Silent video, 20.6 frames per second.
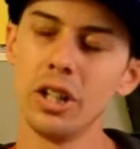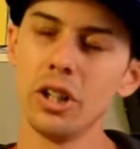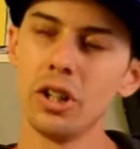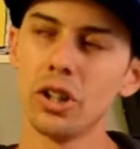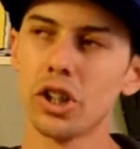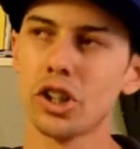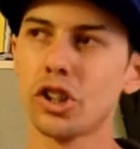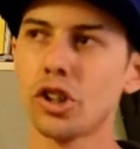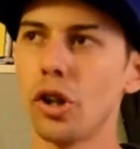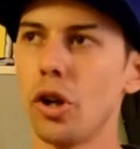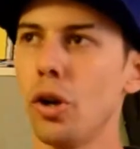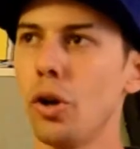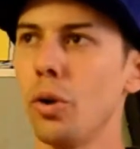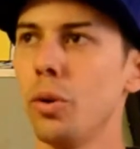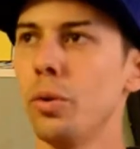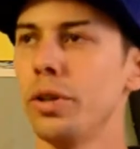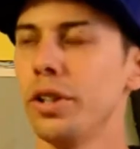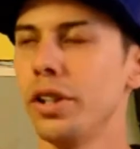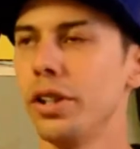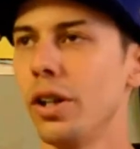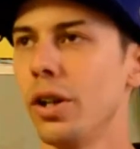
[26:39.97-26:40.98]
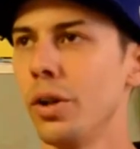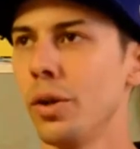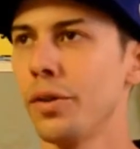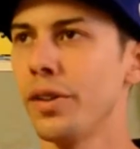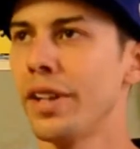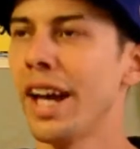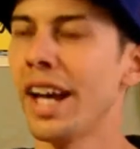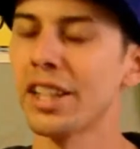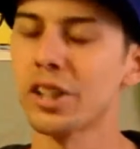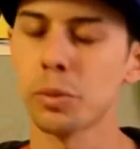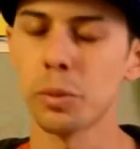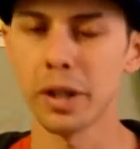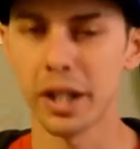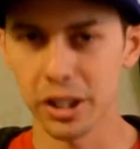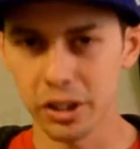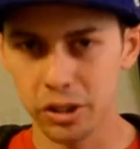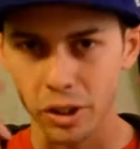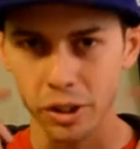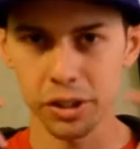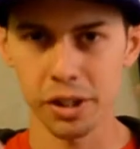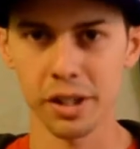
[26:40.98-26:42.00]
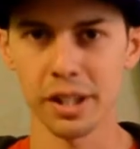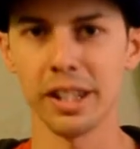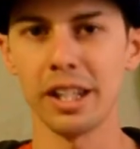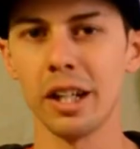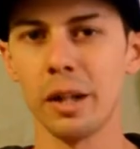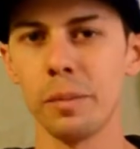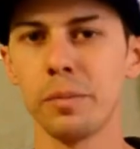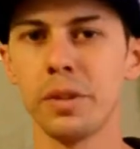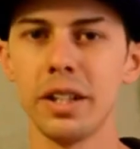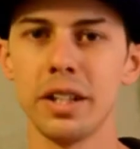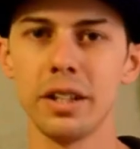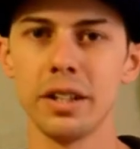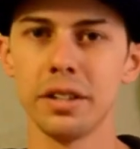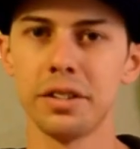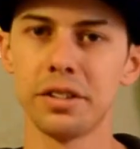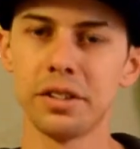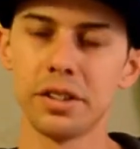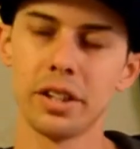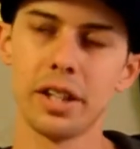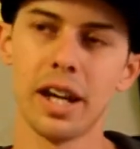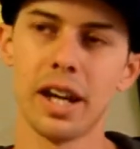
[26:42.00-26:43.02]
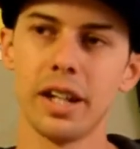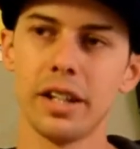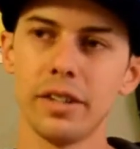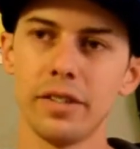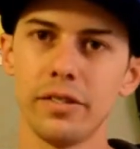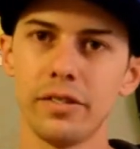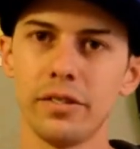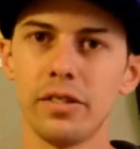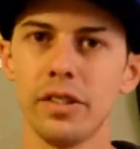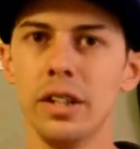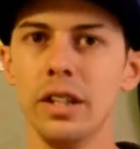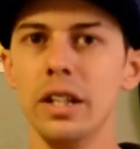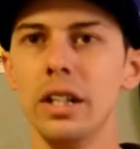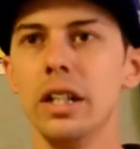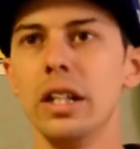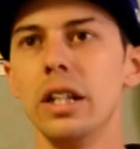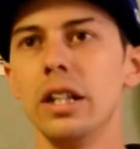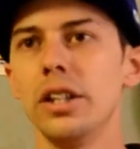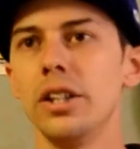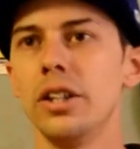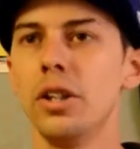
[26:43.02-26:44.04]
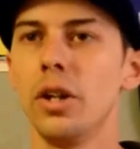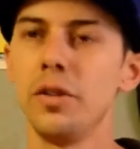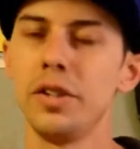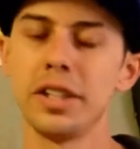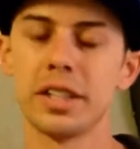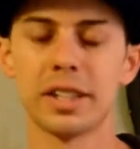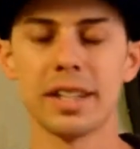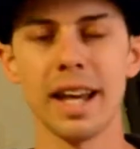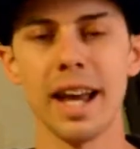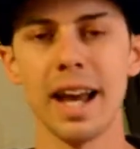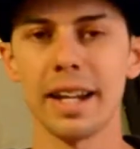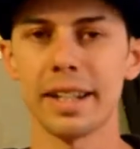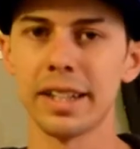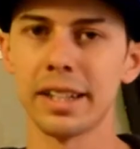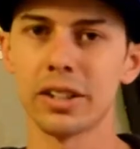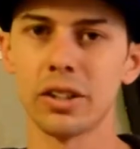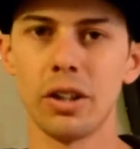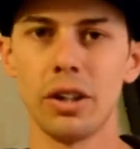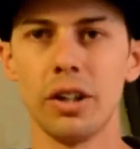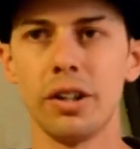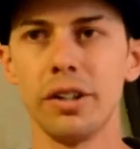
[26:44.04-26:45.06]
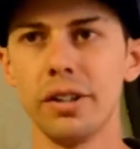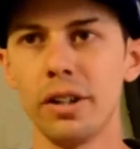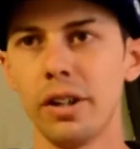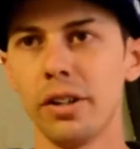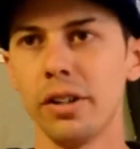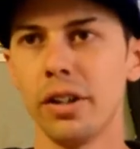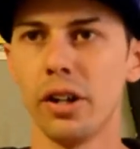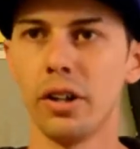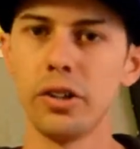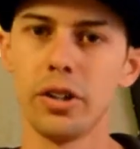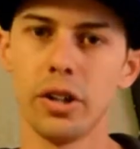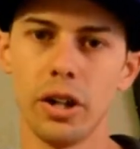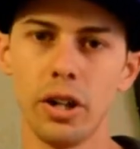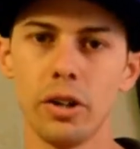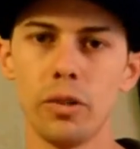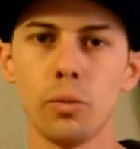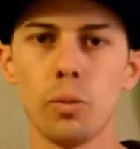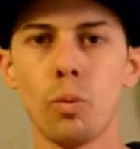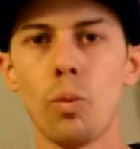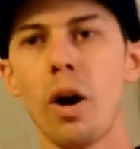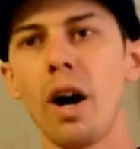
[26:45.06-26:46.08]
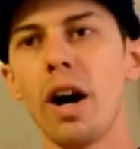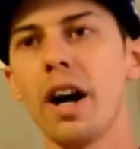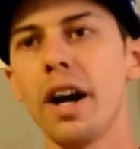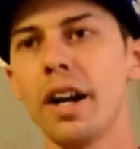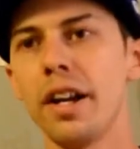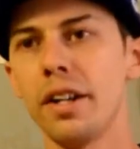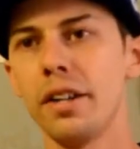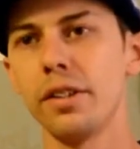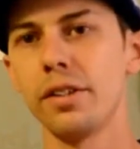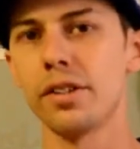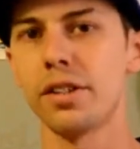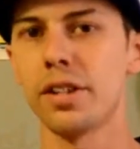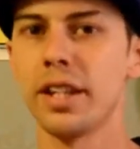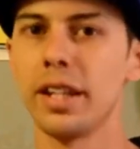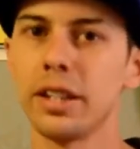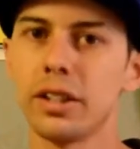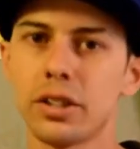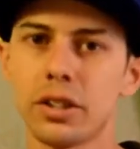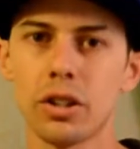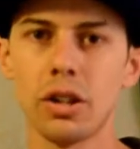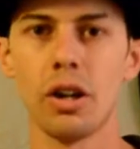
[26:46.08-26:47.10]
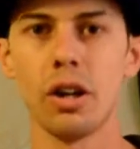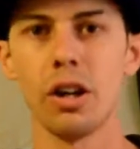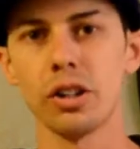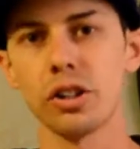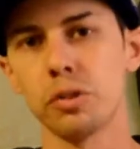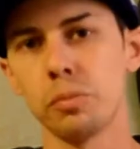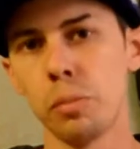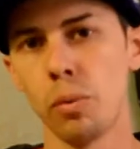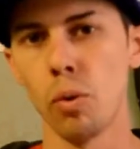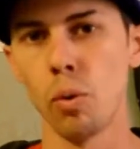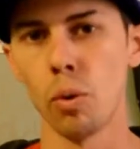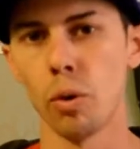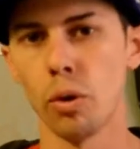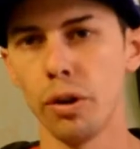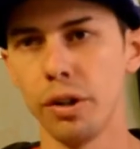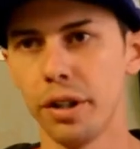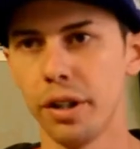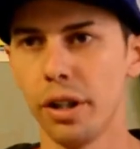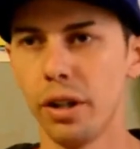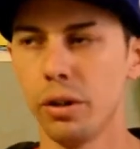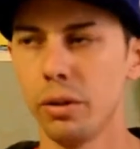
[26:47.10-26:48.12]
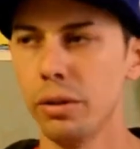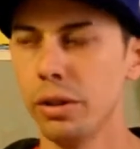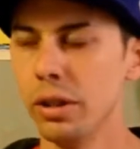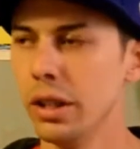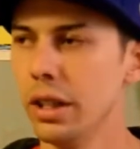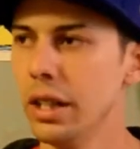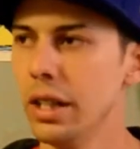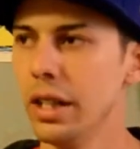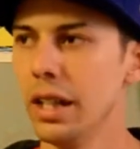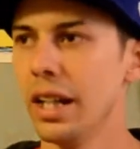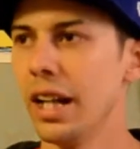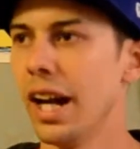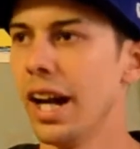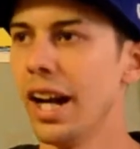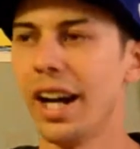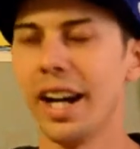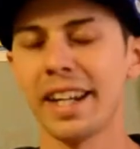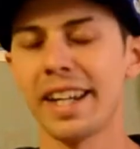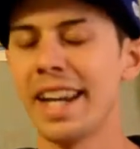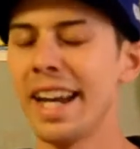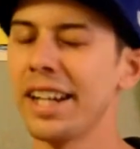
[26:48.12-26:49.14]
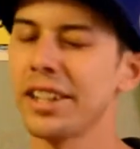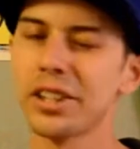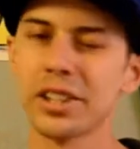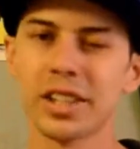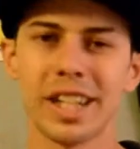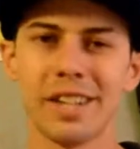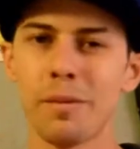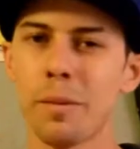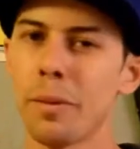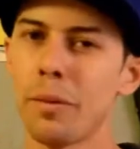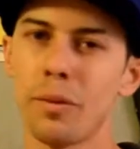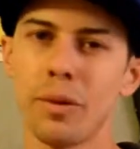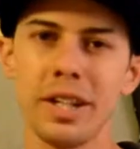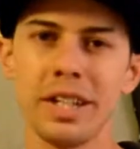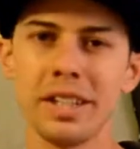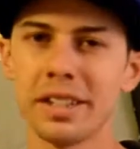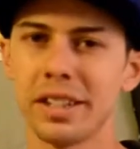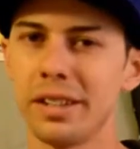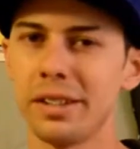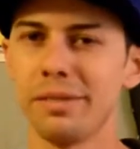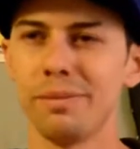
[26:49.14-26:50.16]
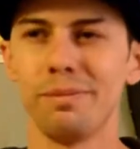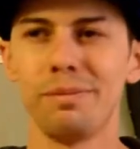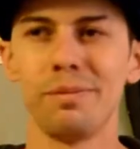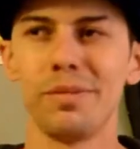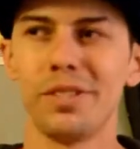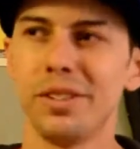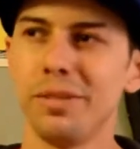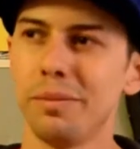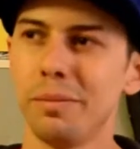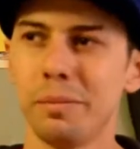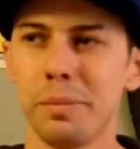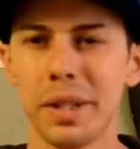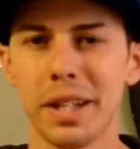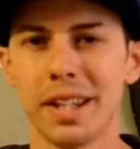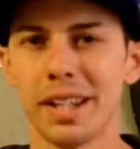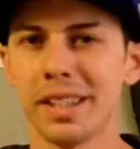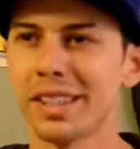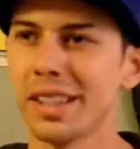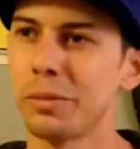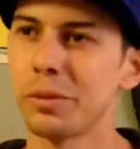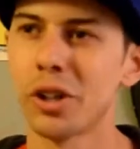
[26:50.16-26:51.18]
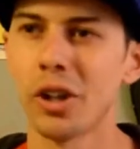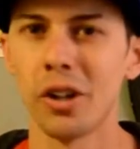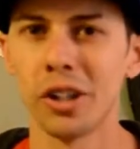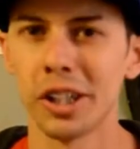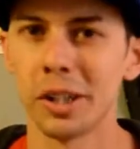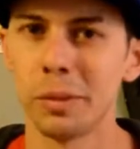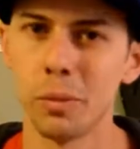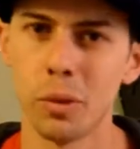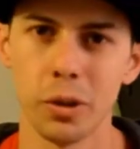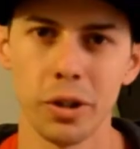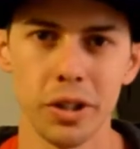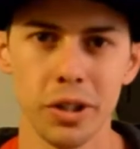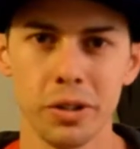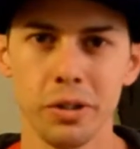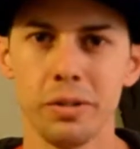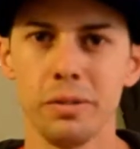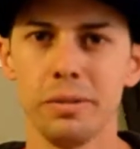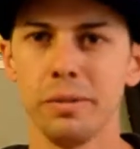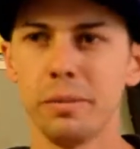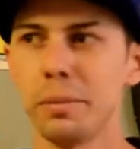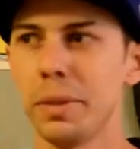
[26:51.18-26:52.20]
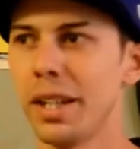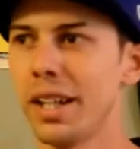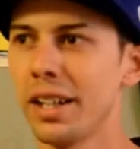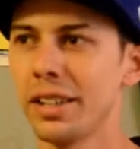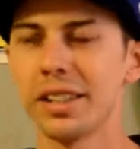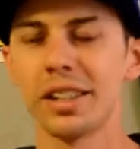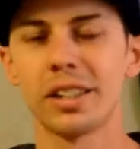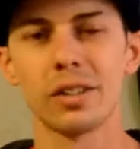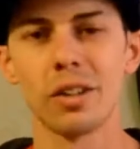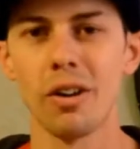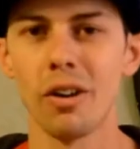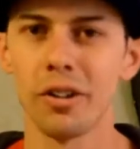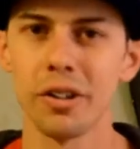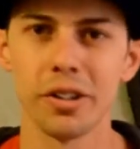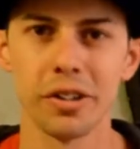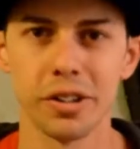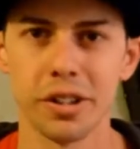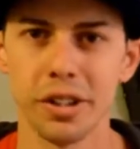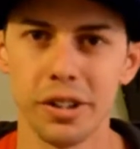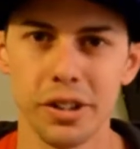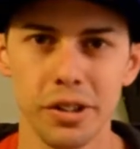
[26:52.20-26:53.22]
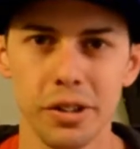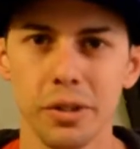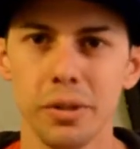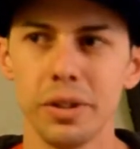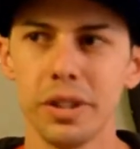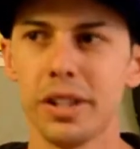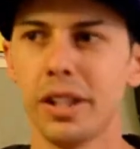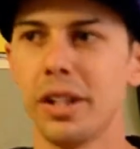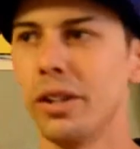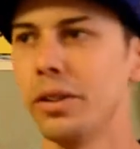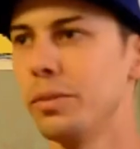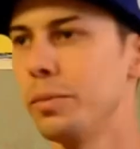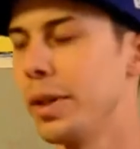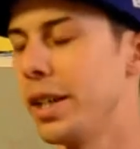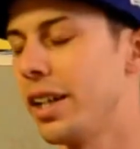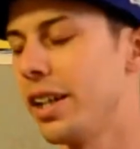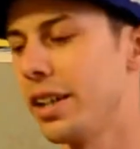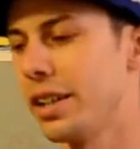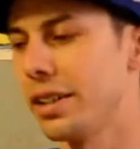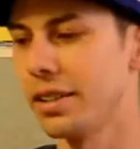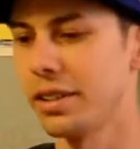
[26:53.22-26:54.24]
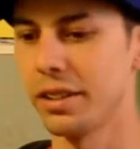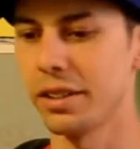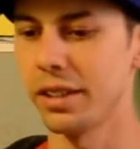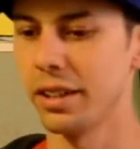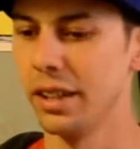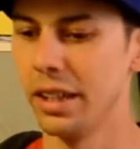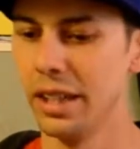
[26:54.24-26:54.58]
So, you know, that's when I start to think of these kind of you know, these tactics on, on, on, on why things cost more, you know? I can't just give them a reason because I'm charging more, dude, because it's harder to do, you know, because